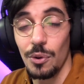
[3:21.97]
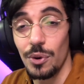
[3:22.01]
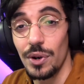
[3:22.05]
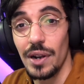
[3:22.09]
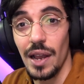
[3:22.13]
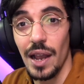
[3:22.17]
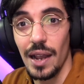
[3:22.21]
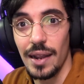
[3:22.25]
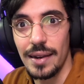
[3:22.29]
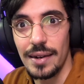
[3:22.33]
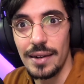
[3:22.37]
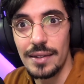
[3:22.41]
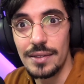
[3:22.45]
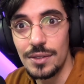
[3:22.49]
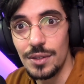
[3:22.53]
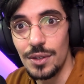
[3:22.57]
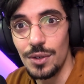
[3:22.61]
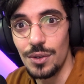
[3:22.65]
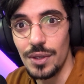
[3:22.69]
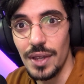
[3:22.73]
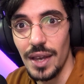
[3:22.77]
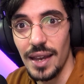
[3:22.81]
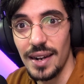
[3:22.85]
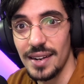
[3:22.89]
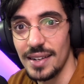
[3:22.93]
we're not gonna
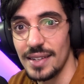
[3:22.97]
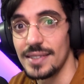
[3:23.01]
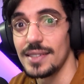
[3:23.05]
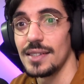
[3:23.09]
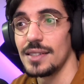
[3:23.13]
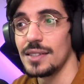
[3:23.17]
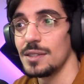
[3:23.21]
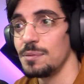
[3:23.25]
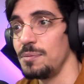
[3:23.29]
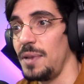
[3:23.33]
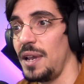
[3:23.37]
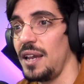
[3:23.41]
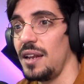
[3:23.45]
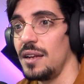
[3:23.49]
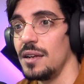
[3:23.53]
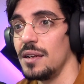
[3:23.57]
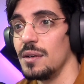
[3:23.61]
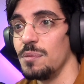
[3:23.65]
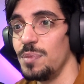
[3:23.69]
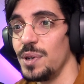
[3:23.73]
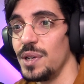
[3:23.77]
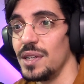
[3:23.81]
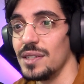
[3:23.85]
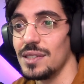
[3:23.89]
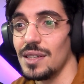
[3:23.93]
do that, because it's Made in
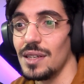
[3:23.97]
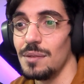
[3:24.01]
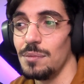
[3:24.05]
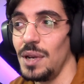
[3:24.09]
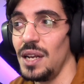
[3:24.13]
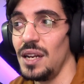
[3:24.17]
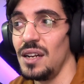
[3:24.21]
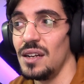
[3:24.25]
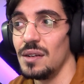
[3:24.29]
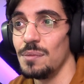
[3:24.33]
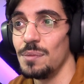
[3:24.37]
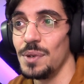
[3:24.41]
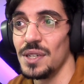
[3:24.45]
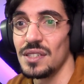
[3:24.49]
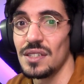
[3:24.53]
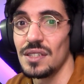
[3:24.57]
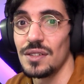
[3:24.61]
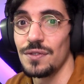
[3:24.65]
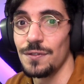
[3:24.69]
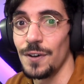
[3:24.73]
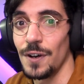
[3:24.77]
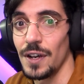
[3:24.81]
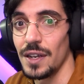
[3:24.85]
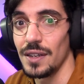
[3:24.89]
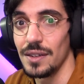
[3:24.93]
Abyss, and Made in Abyss
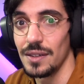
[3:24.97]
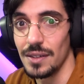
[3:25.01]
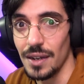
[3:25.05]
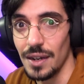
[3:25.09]
is fucking